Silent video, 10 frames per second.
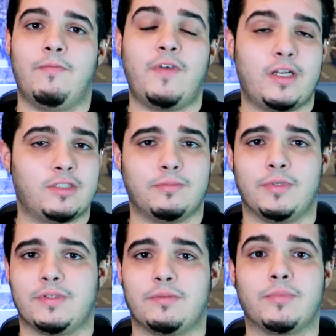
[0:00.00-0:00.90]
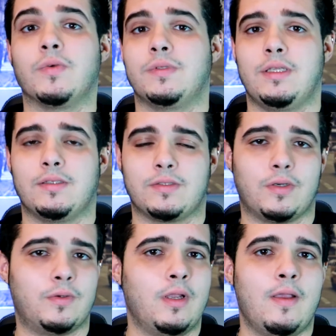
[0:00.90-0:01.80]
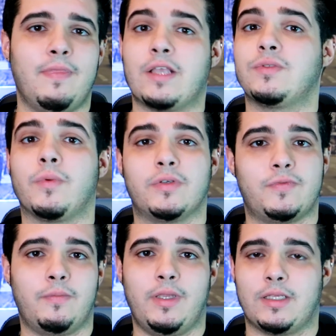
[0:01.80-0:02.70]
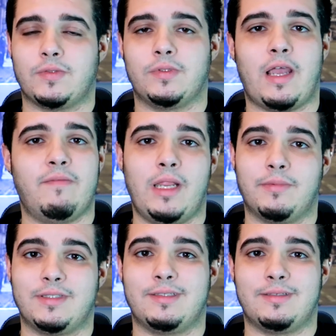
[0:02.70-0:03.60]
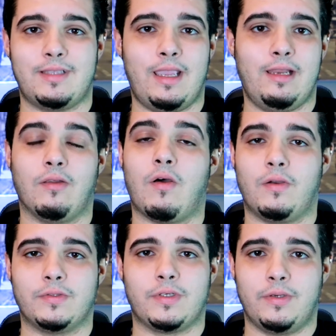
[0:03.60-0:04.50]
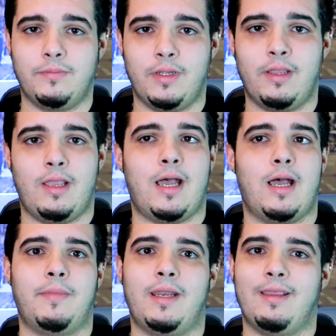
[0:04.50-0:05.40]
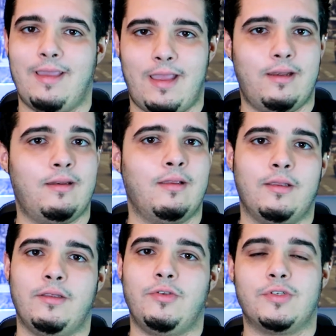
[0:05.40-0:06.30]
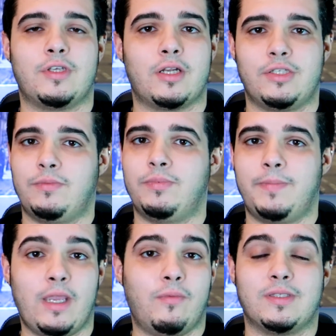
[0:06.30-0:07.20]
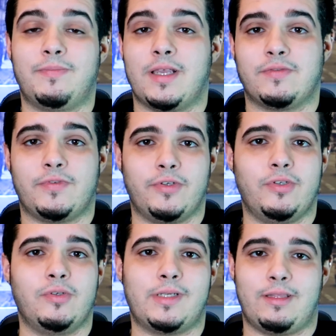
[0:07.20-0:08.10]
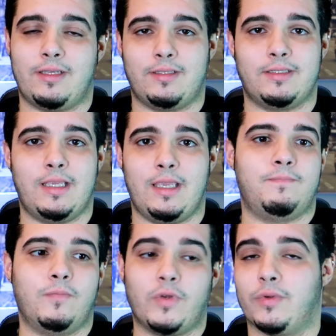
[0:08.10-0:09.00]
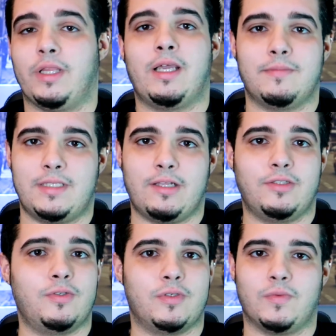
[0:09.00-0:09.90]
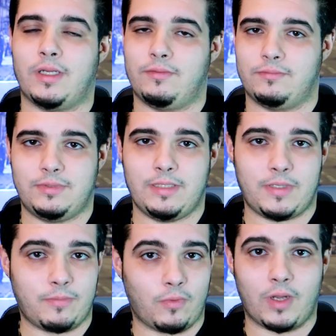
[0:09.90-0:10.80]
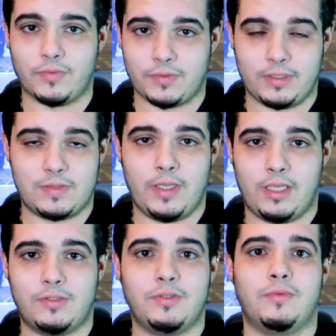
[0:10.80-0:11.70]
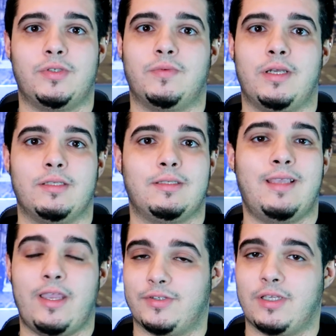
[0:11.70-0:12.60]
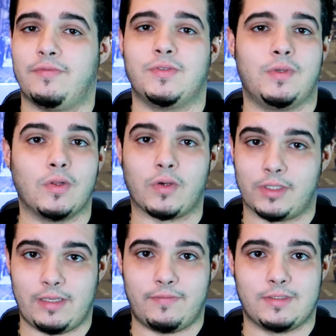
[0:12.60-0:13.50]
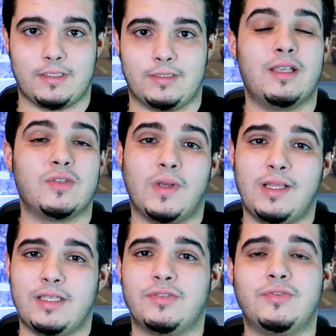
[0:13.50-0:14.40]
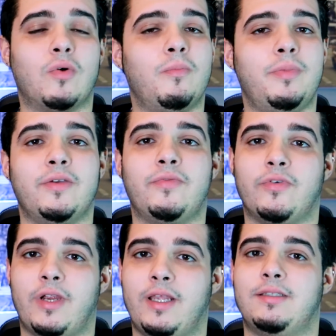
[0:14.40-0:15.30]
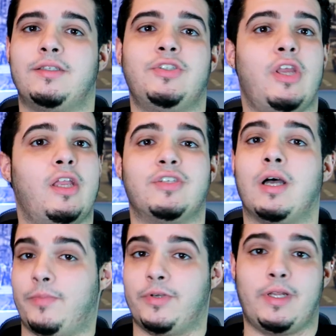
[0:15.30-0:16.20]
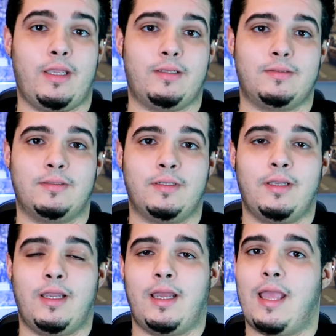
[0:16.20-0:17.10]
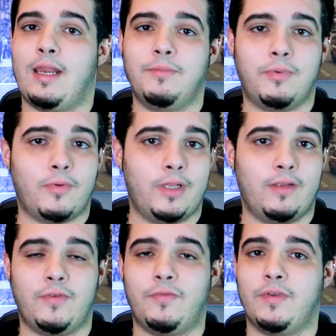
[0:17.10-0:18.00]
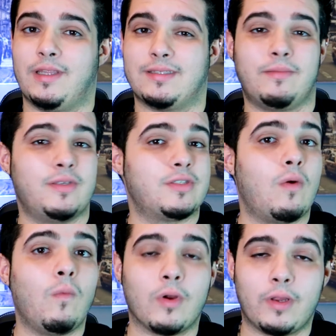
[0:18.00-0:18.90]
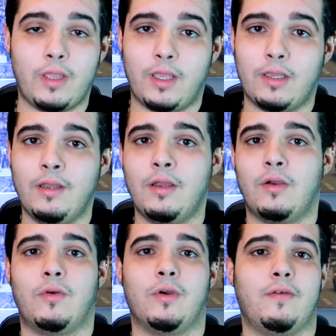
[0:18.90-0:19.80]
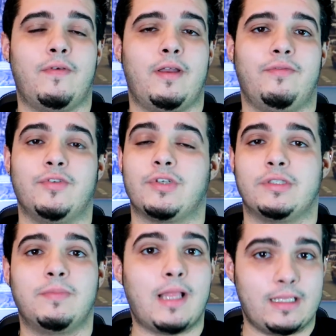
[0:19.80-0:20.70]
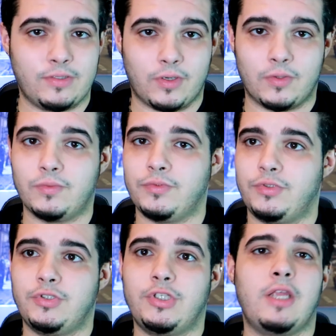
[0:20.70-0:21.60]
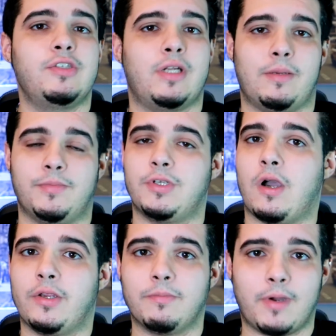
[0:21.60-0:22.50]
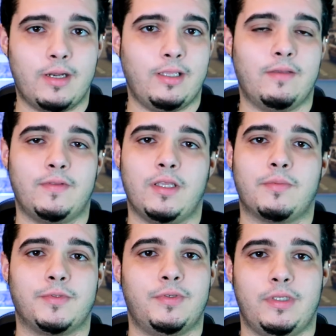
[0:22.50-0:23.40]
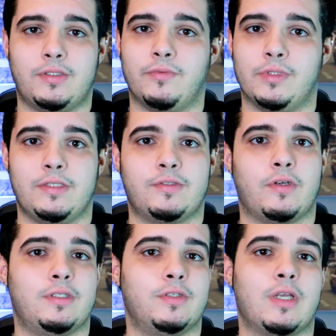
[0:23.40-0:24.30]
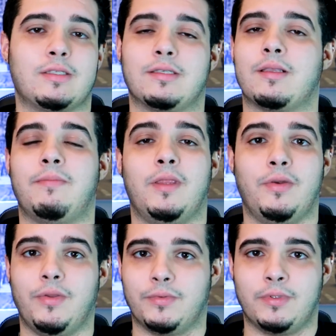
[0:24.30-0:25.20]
vegetables and protein. So that's what worked for me. That's what I've been able to sustain long term. And again, you just got to pick what's best for you. But at the end of the day, what it really comes down to is what tip number 1 was really speaking to, which was get yourself into caloric deficit, as well as don't be afraid to change up your diet. At any point, if you feel that something's not working, or if you start to plateau, change it up. Shock your body, give it the opportunity to really start to adjust to something new.